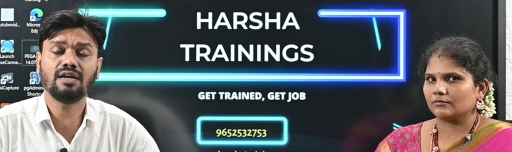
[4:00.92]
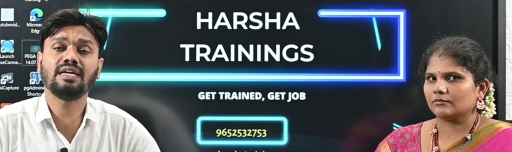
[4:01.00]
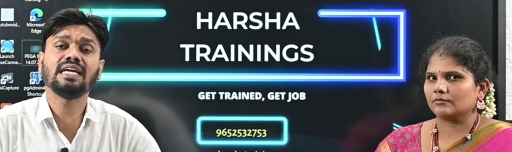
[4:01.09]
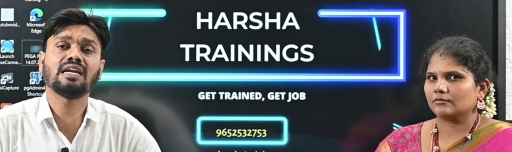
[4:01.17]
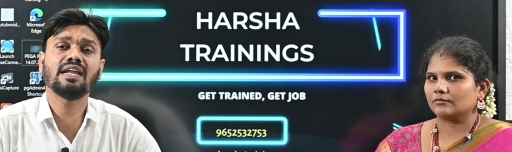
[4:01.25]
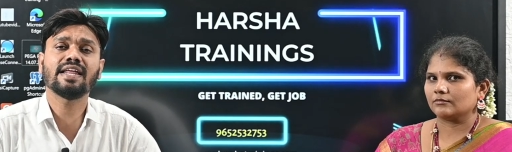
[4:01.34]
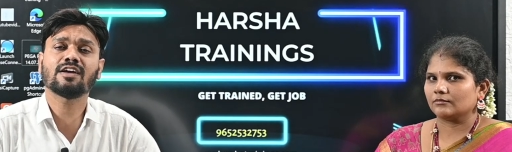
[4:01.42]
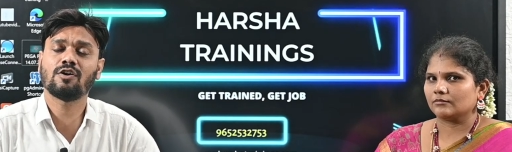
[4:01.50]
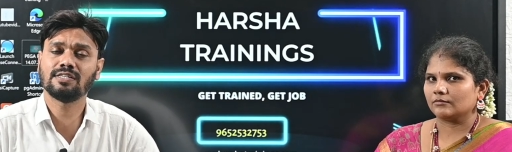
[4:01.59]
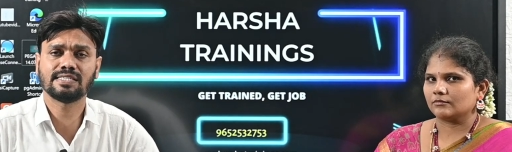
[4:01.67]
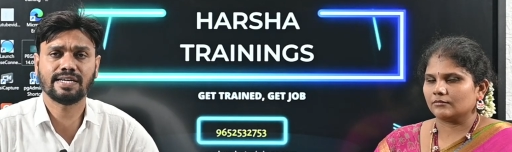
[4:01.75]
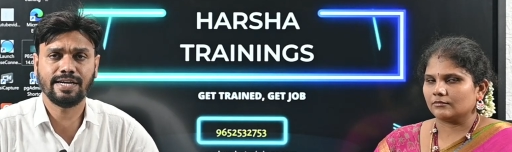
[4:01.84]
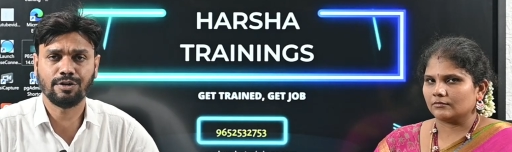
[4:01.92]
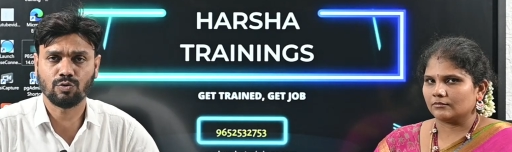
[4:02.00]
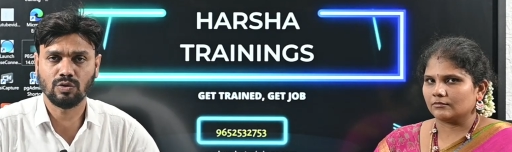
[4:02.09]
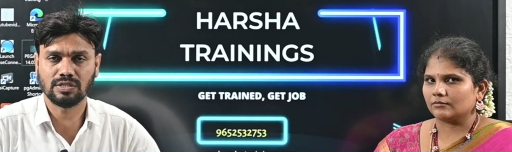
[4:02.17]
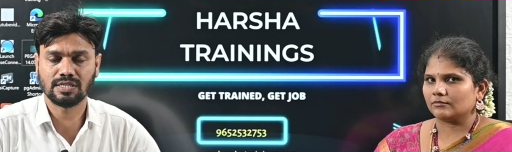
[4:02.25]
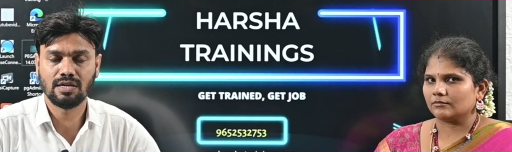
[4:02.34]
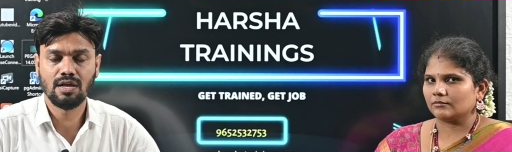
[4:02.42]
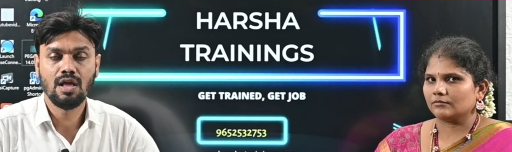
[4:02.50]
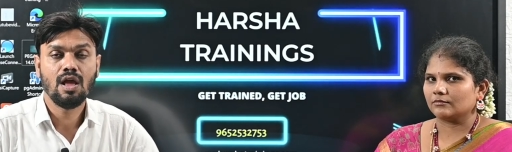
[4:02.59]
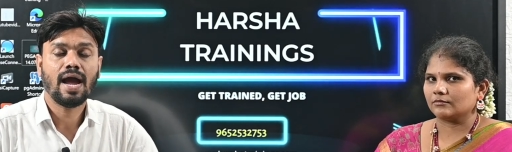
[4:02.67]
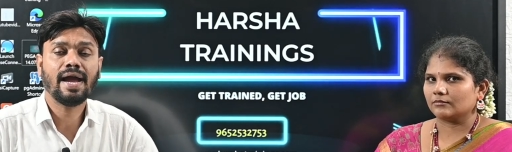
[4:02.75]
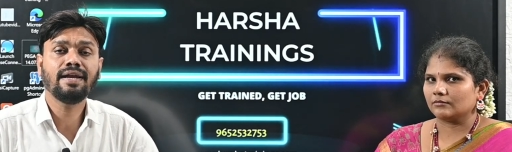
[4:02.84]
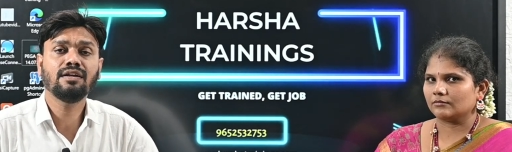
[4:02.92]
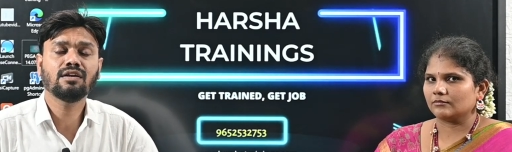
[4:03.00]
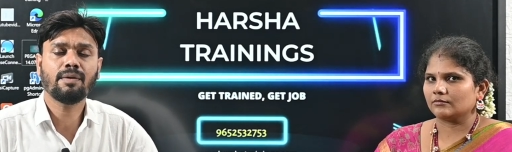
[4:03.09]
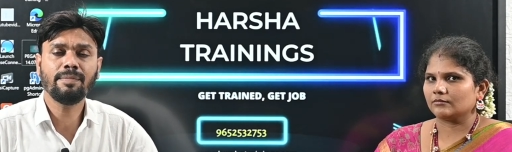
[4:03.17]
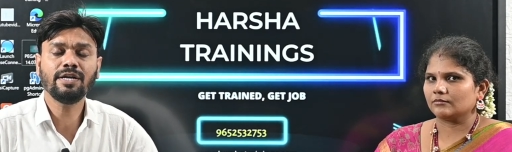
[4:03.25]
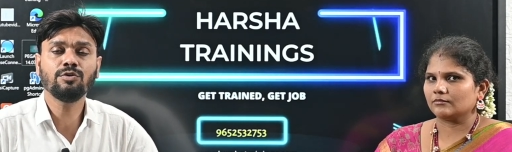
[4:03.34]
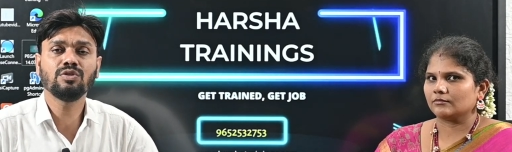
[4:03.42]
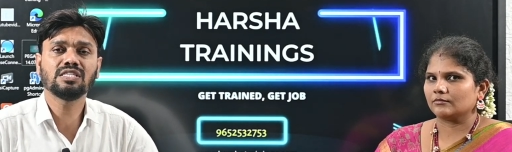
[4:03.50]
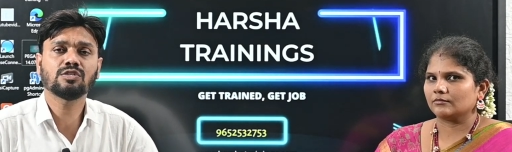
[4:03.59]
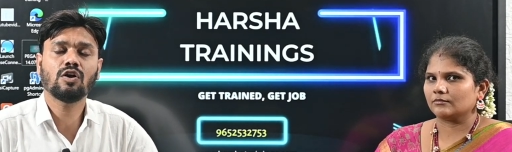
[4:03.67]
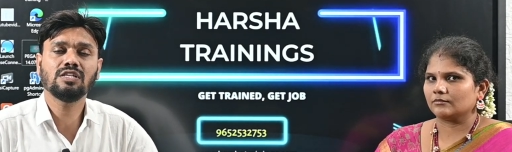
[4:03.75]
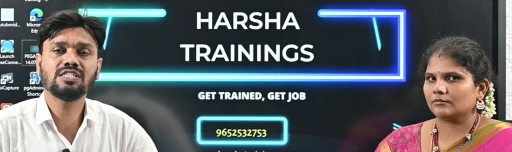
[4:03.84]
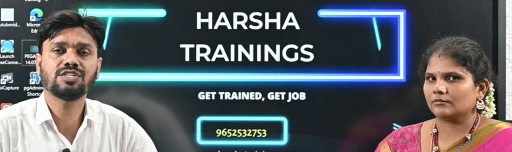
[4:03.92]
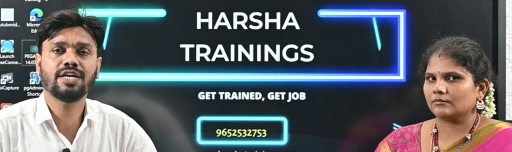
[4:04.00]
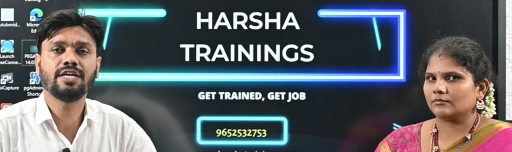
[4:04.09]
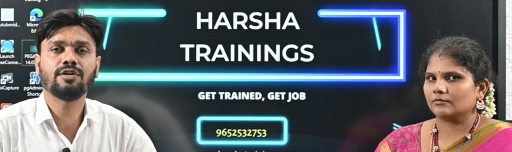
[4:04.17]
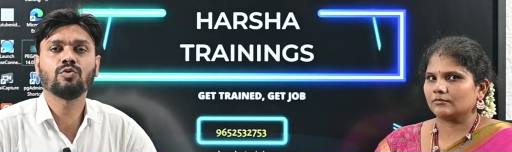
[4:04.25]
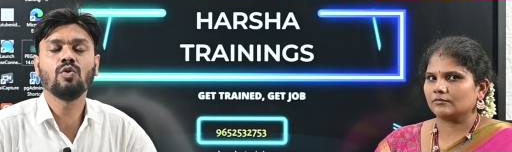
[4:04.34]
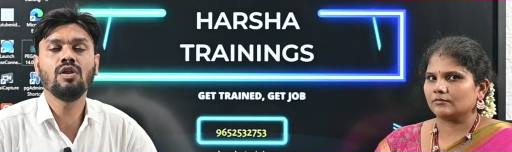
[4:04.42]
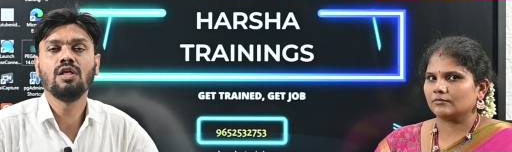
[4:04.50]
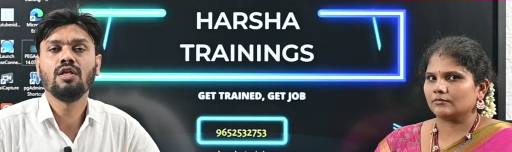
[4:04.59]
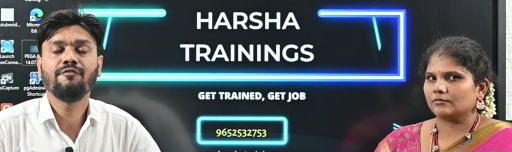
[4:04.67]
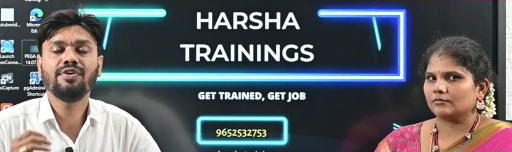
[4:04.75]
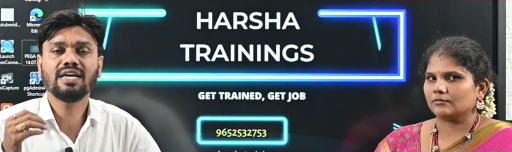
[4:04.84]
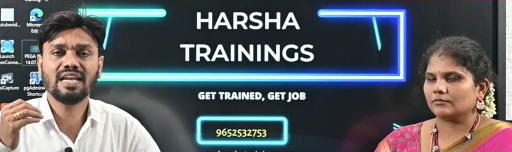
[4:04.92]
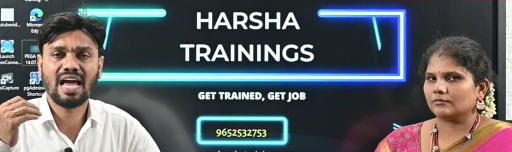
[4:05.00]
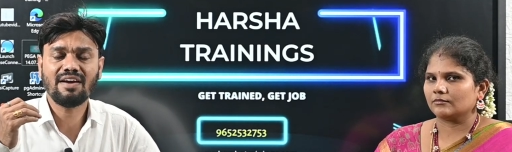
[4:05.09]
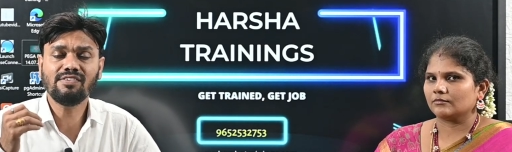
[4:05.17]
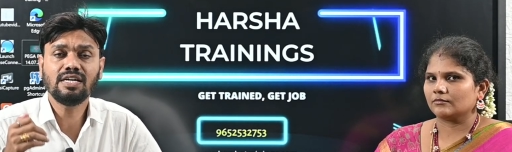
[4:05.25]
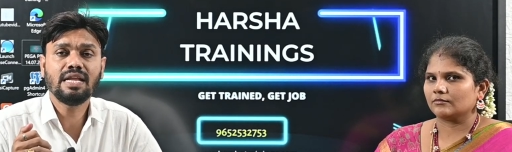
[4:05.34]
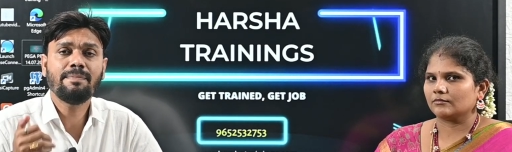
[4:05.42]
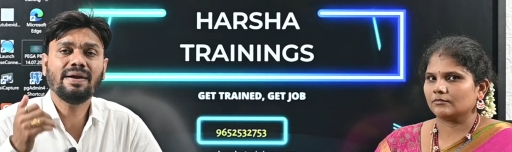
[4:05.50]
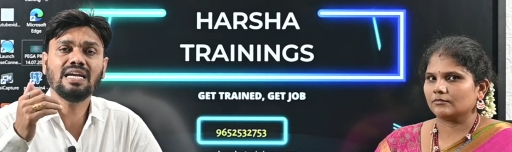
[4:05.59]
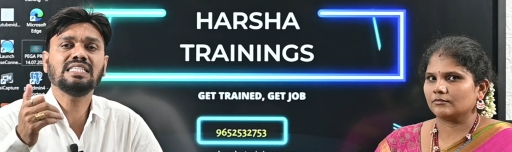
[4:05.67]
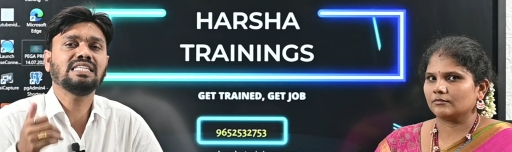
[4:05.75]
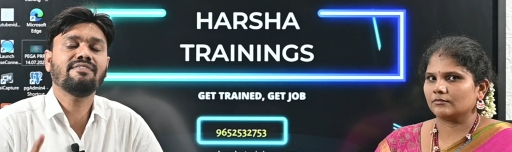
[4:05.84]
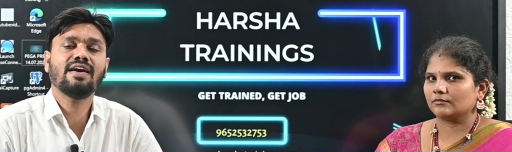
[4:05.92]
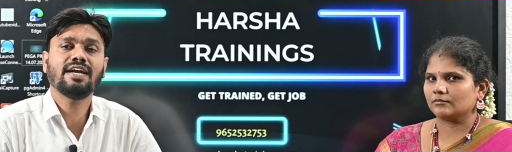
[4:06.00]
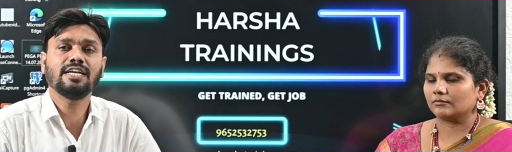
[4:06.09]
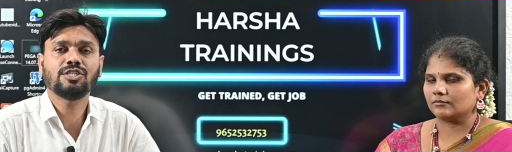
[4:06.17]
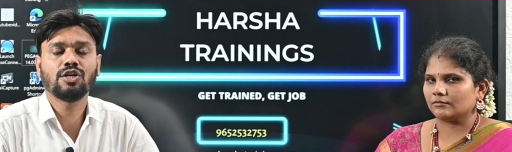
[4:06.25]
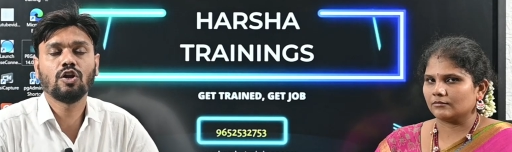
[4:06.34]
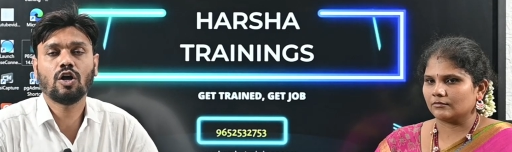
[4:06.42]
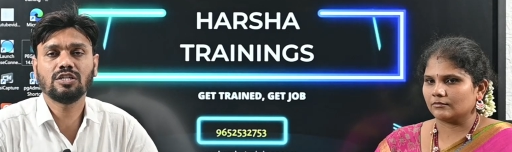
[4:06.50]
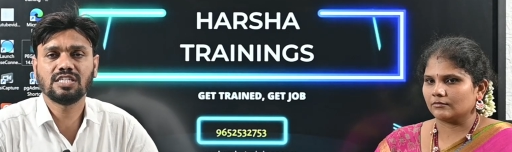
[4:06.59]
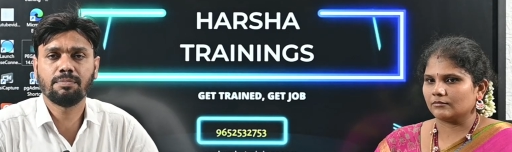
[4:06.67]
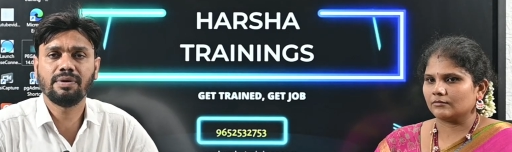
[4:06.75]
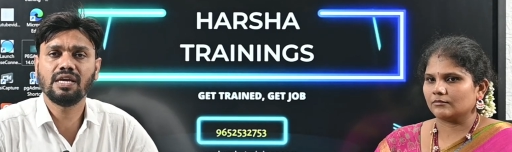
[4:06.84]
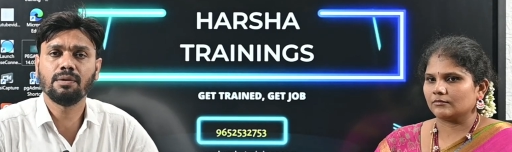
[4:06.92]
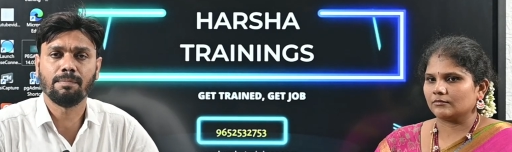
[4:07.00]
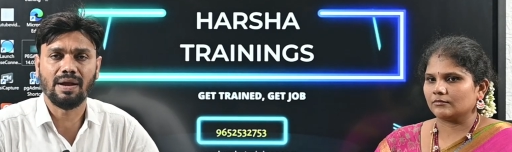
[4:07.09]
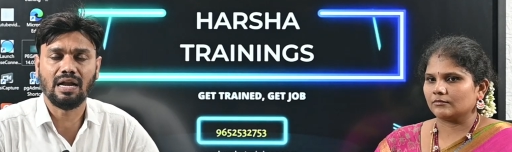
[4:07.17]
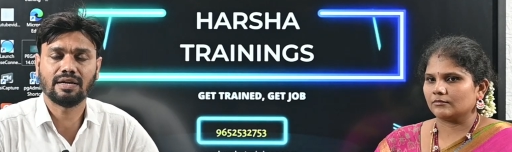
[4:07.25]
Speaker 1: declare constraint rules. And coming to this constraint rule, we can have a dependency validation logic being built.